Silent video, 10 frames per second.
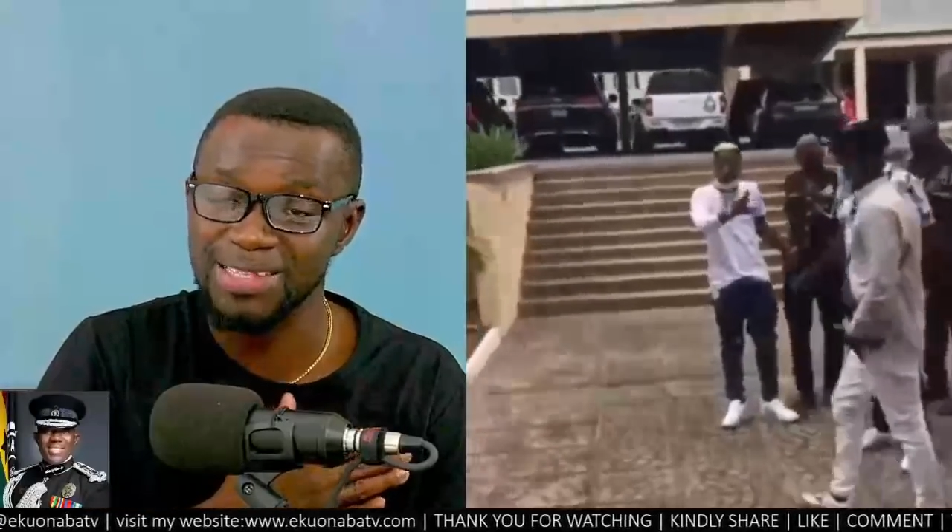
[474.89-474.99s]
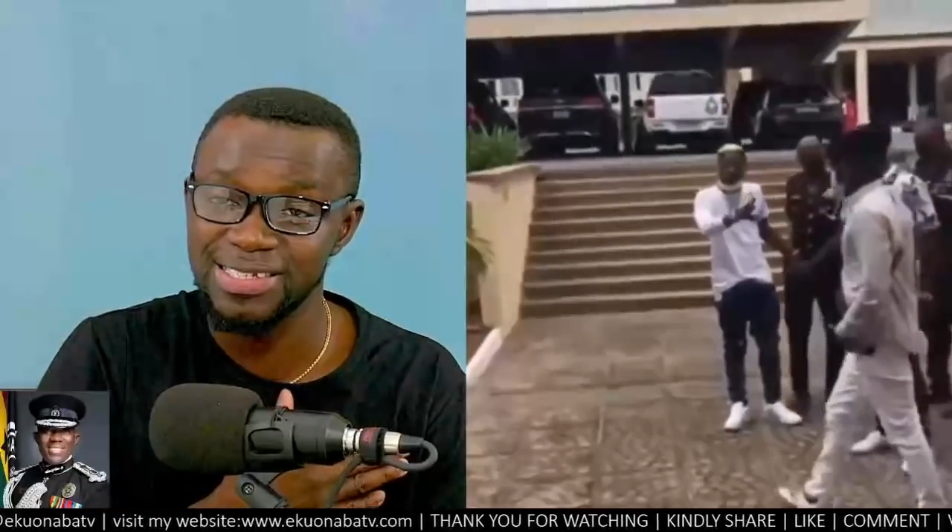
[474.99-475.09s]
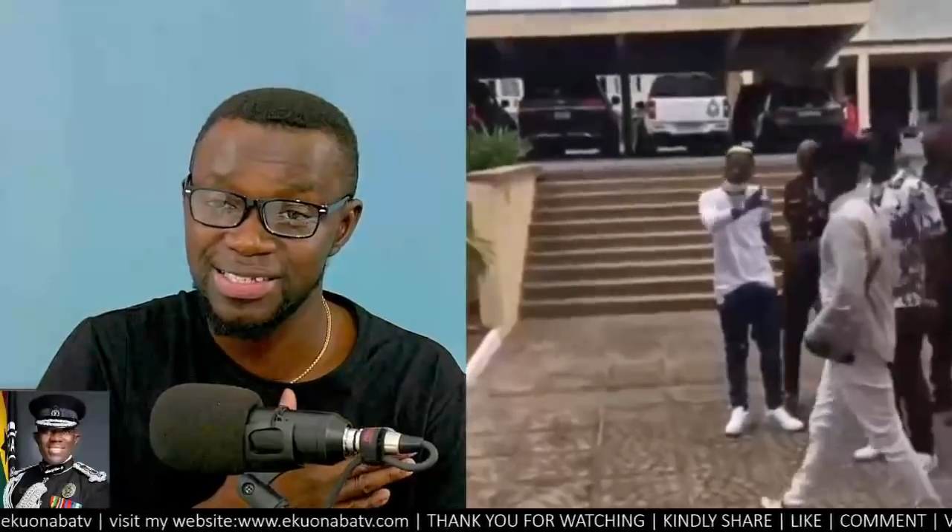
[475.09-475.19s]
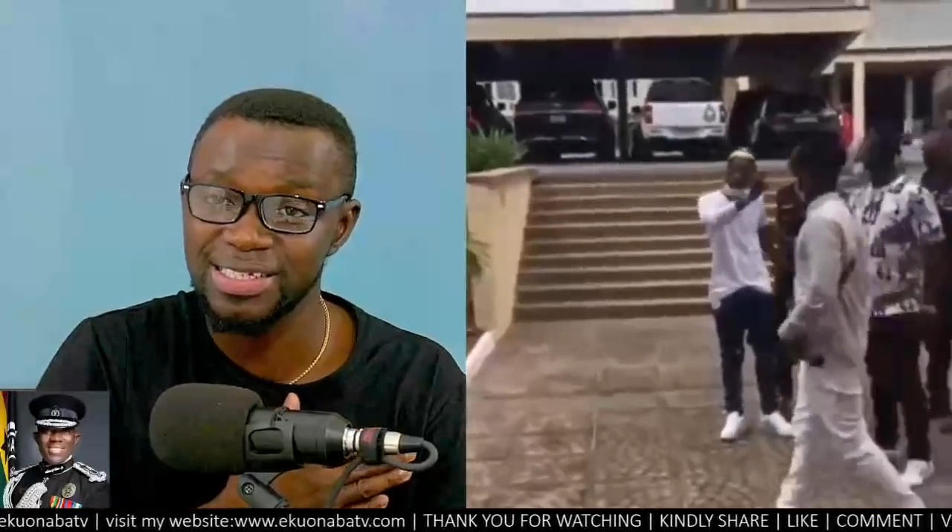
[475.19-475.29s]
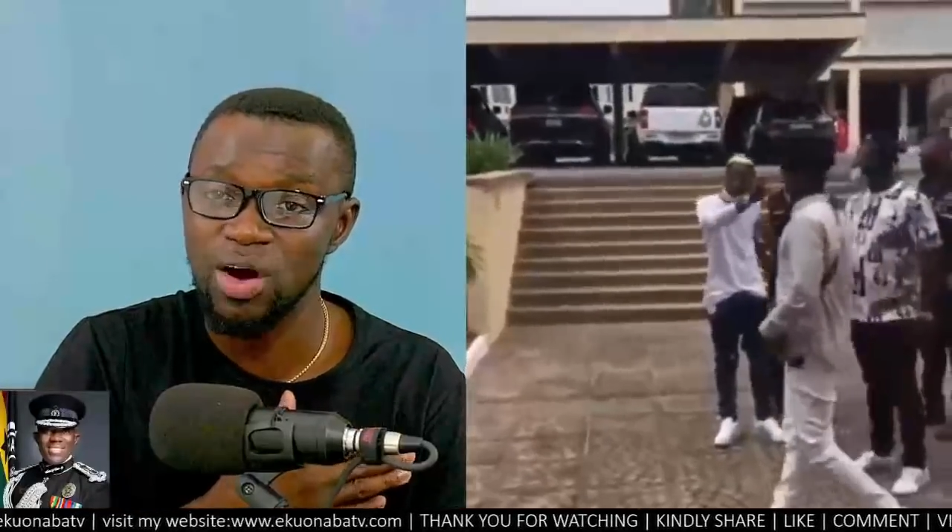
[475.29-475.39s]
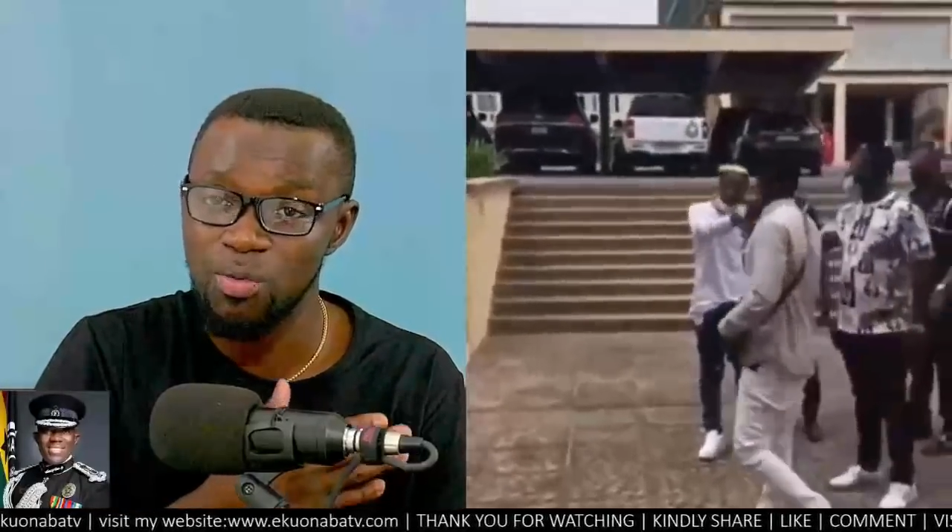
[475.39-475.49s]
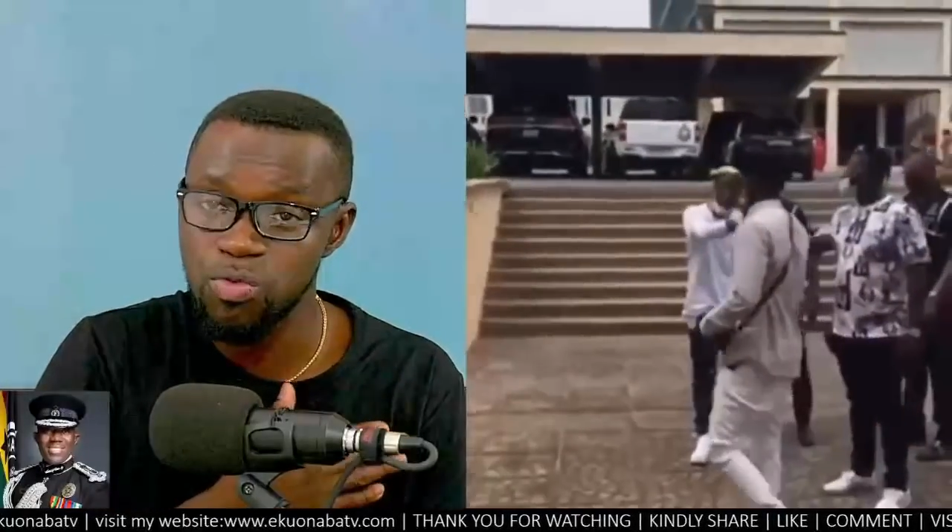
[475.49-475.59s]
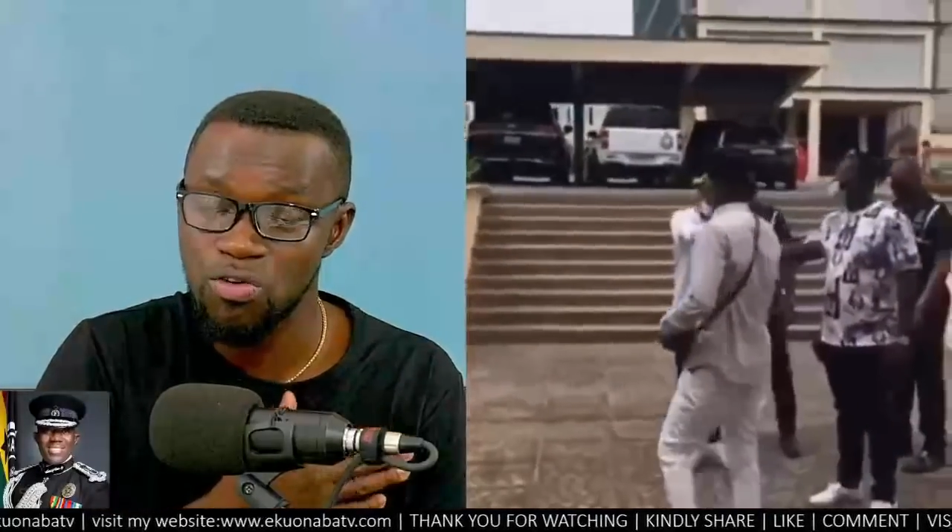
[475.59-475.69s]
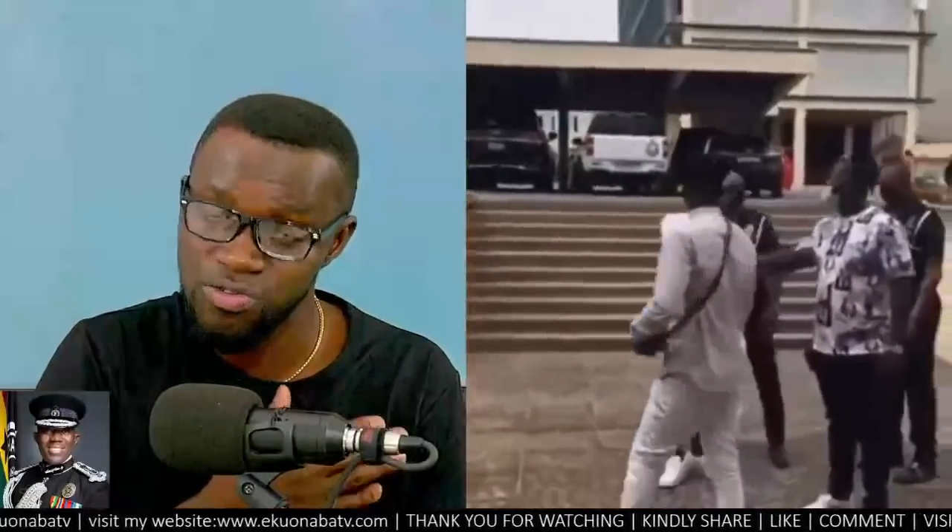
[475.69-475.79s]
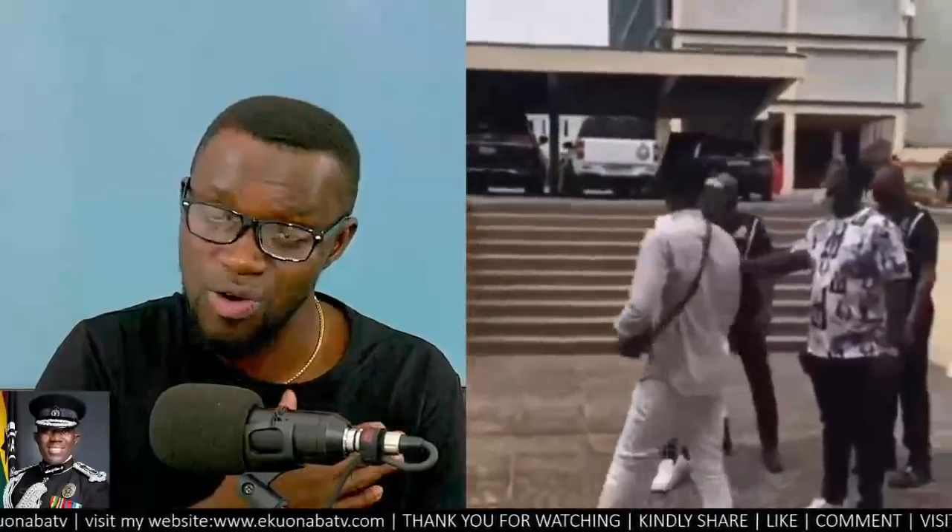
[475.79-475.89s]
in Tina
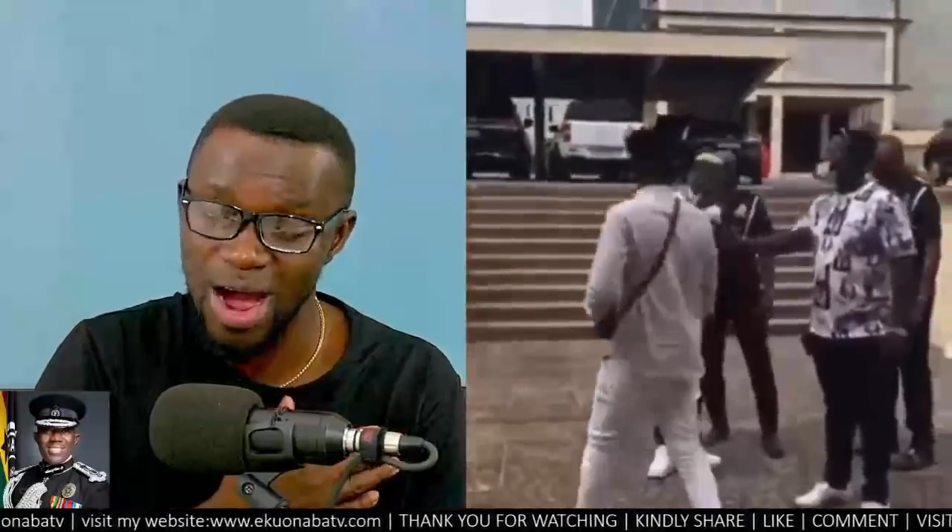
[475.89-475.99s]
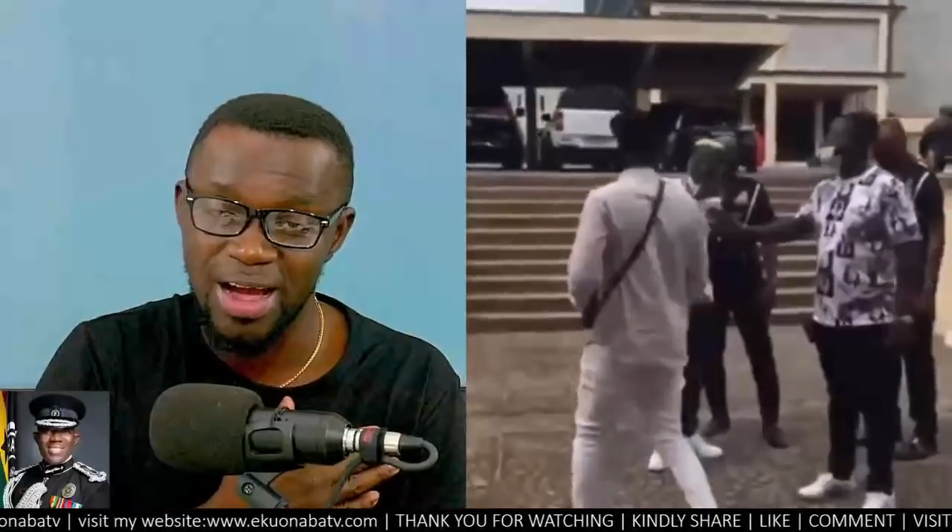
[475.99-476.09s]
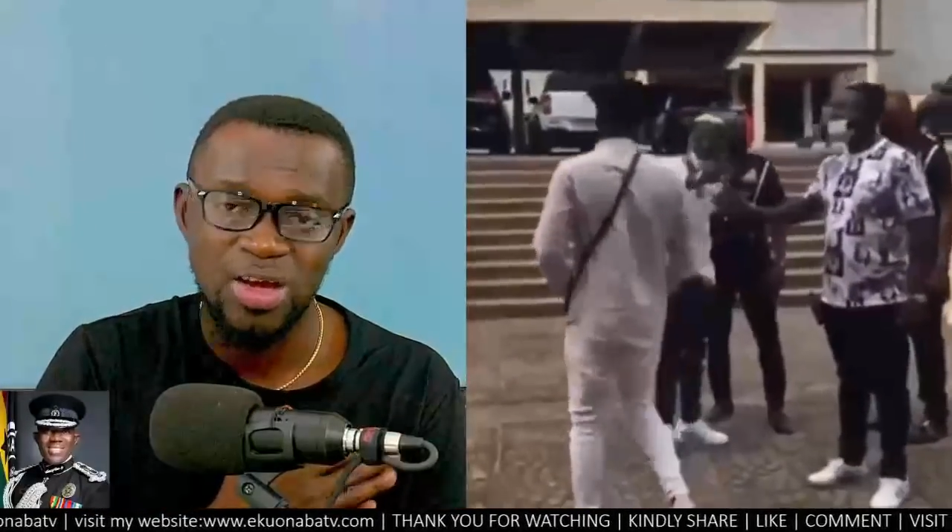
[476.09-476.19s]
Bofua.